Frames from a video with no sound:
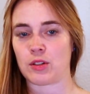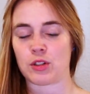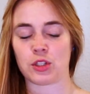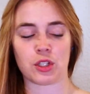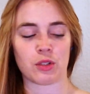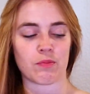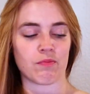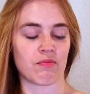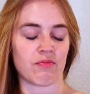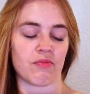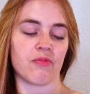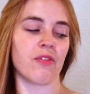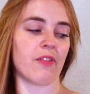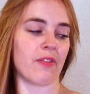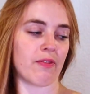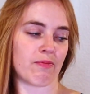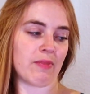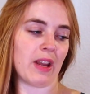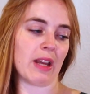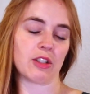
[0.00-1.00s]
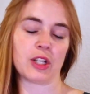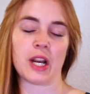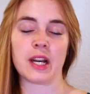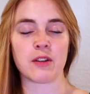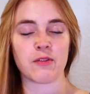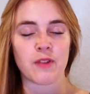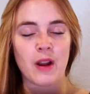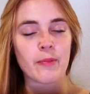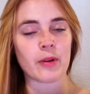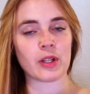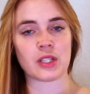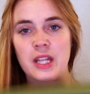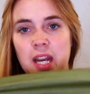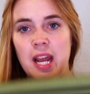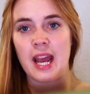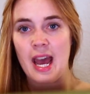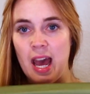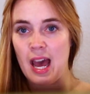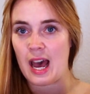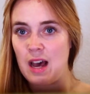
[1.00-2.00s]
or shiny fabrics that
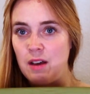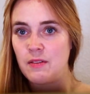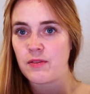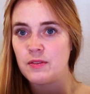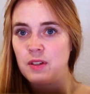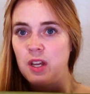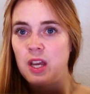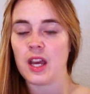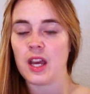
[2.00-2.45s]
I have.